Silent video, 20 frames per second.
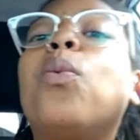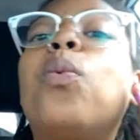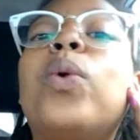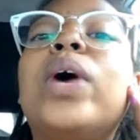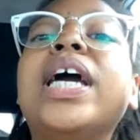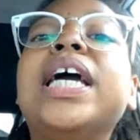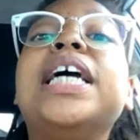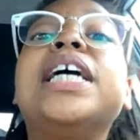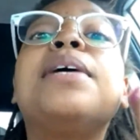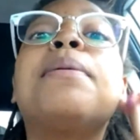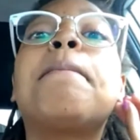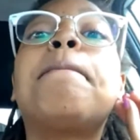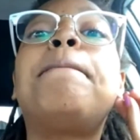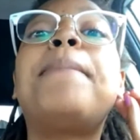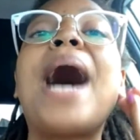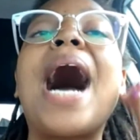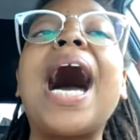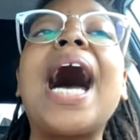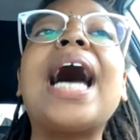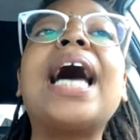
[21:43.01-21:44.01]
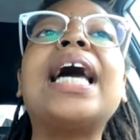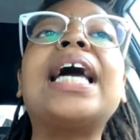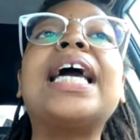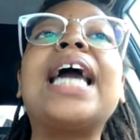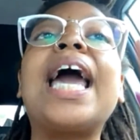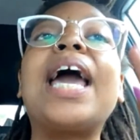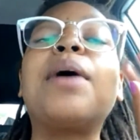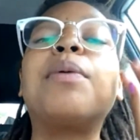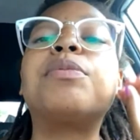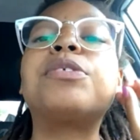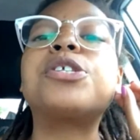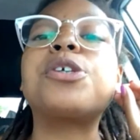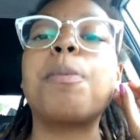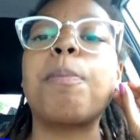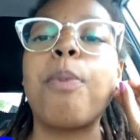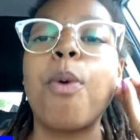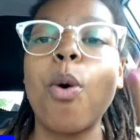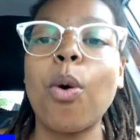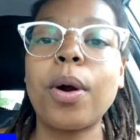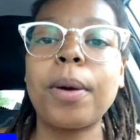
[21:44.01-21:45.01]
We buy and
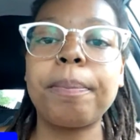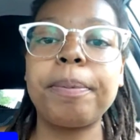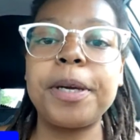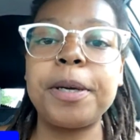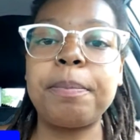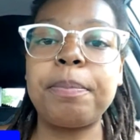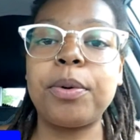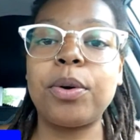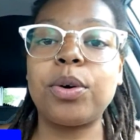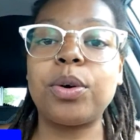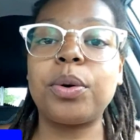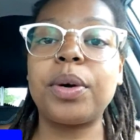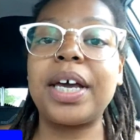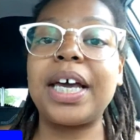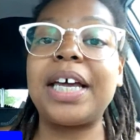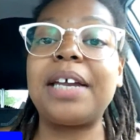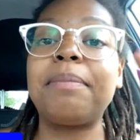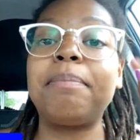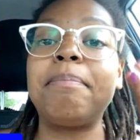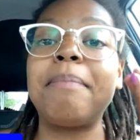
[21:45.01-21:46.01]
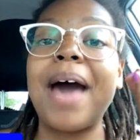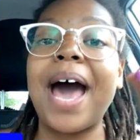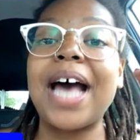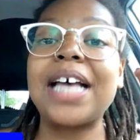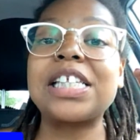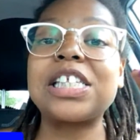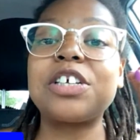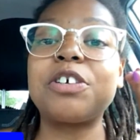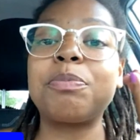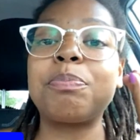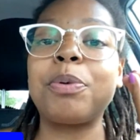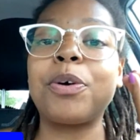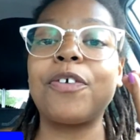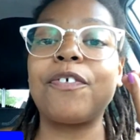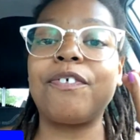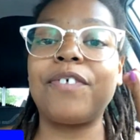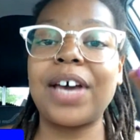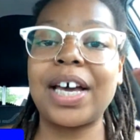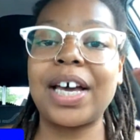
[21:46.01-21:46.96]
support people in massive